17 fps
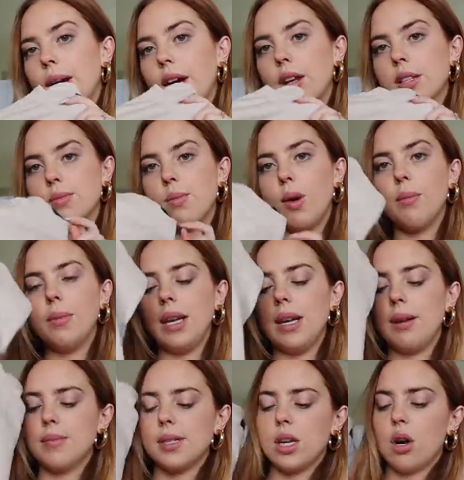I got small
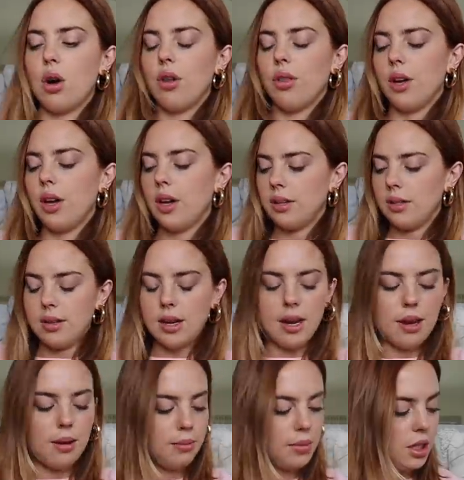mediums in all the
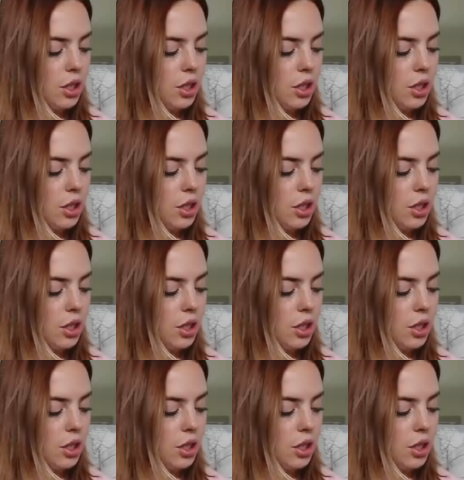um,